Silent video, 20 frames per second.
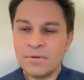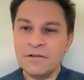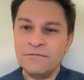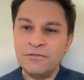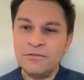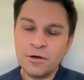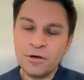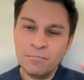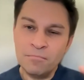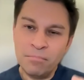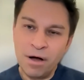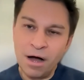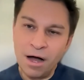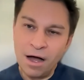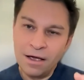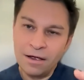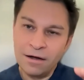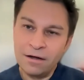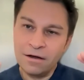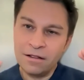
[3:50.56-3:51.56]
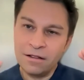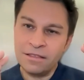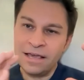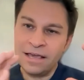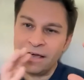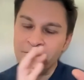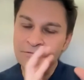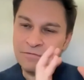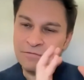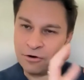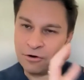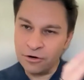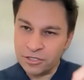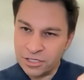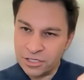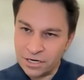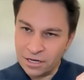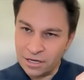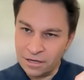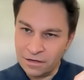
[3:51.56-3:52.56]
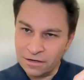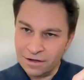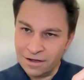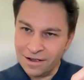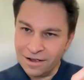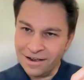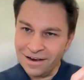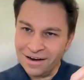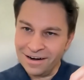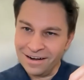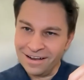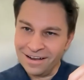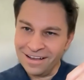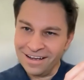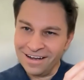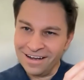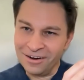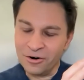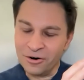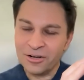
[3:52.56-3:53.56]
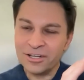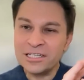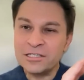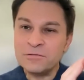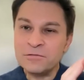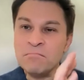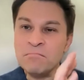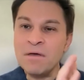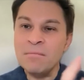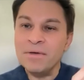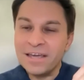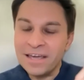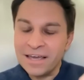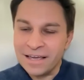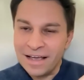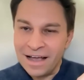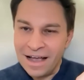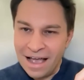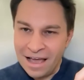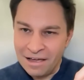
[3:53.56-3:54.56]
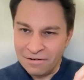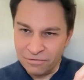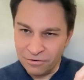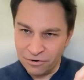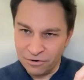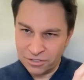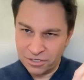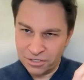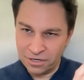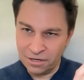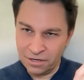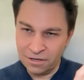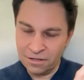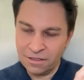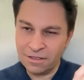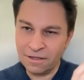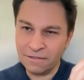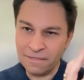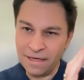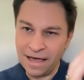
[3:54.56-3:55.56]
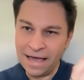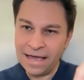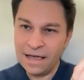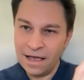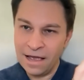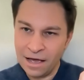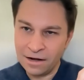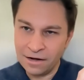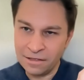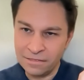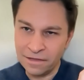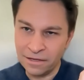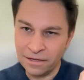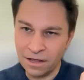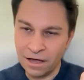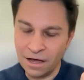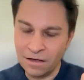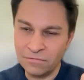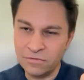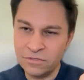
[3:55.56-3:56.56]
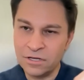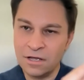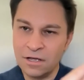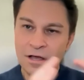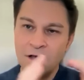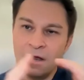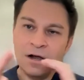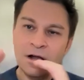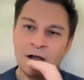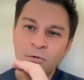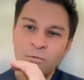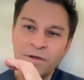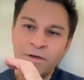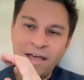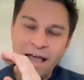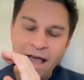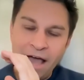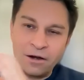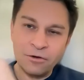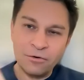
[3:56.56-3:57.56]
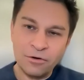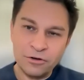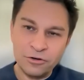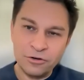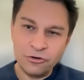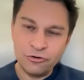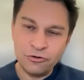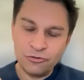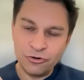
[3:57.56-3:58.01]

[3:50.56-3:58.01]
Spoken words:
But if you combine the adversity, or at least mimicking adversity, that they had in their lives with adequate